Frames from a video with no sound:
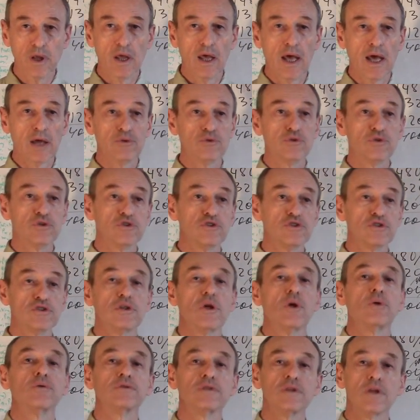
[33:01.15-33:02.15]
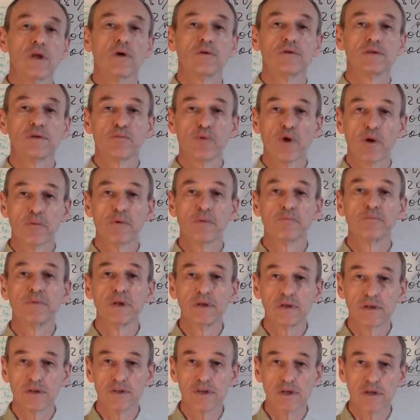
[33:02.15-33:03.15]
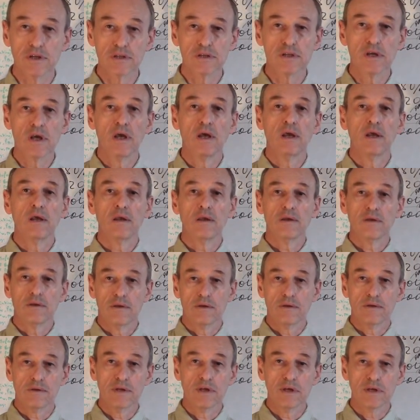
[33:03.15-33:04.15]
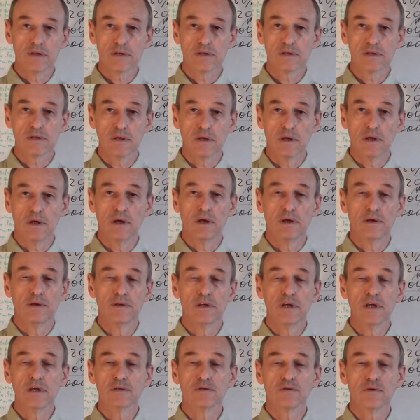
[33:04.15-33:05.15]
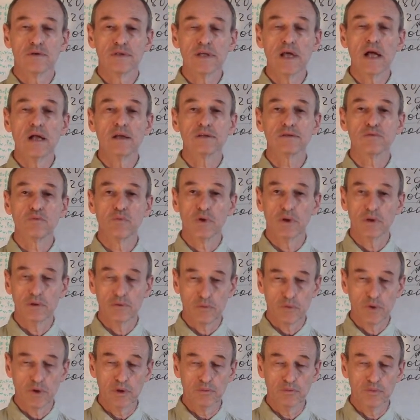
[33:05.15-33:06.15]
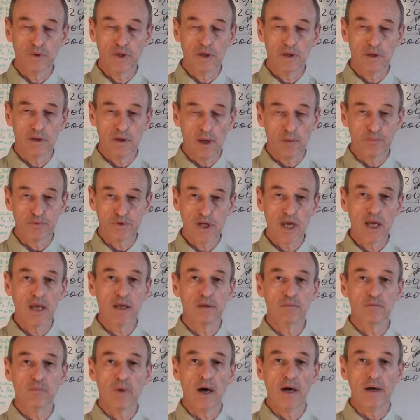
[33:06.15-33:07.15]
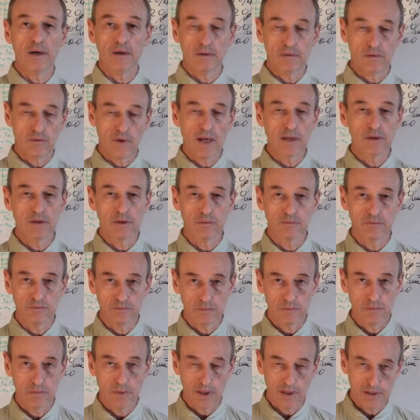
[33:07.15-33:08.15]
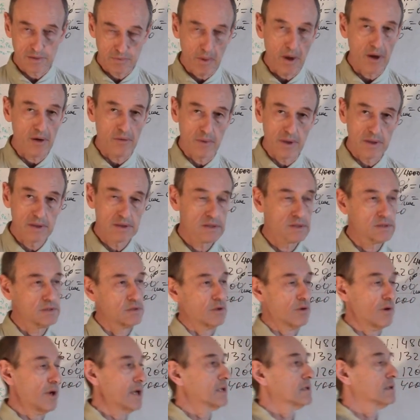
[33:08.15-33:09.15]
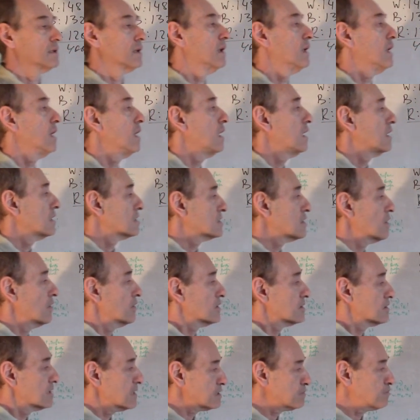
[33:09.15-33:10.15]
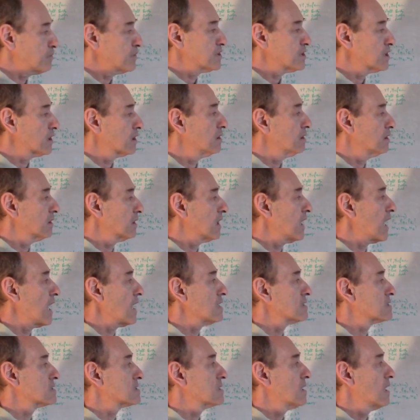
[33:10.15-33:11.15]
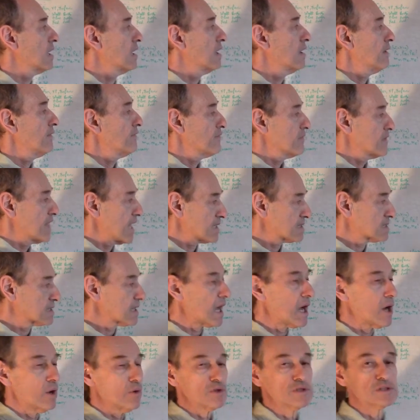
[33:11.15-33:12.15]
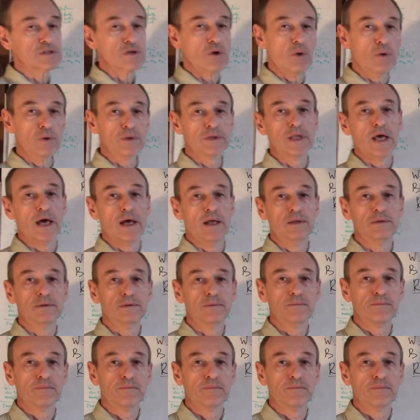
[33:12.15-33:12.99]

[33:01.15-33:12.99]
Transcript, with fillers: and you just don't know the probabilities this, uh, these results will, will be obtained by random experiments, all right? So in this particular case, that's how it's all done.